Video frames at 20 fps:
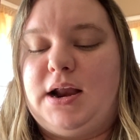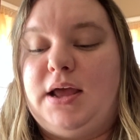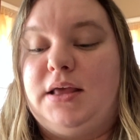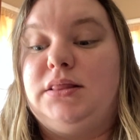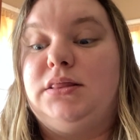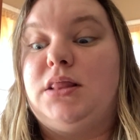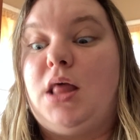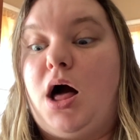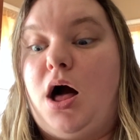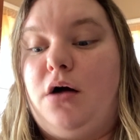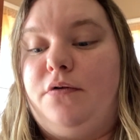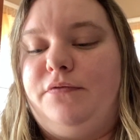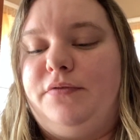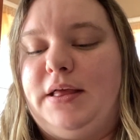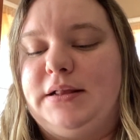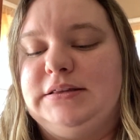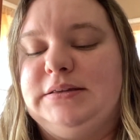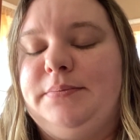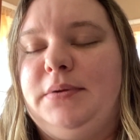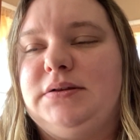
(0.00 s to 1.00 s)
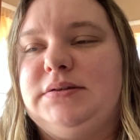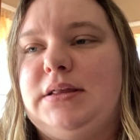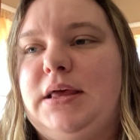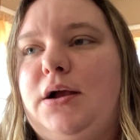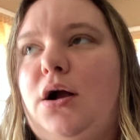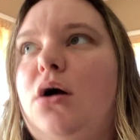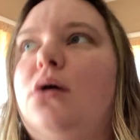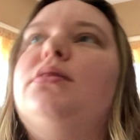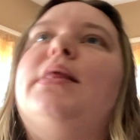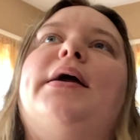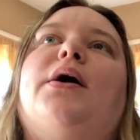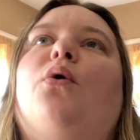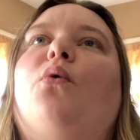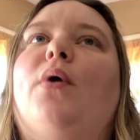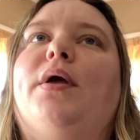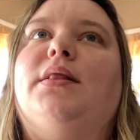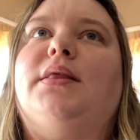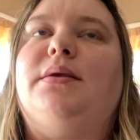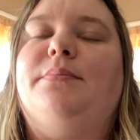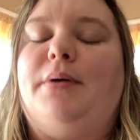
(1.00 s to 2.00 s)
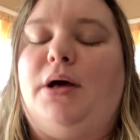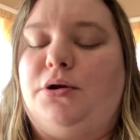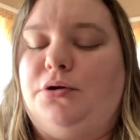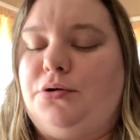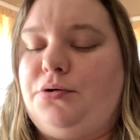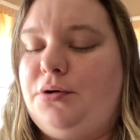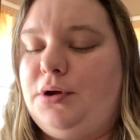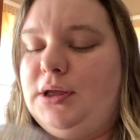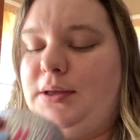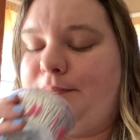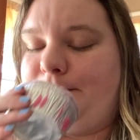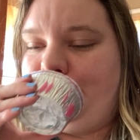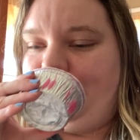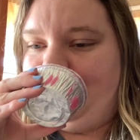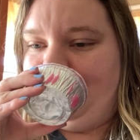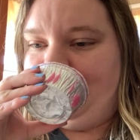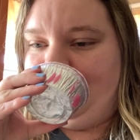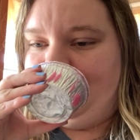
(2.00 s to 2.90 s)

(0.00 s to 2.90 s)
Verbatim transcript: I love that smells like, like oily buttercream?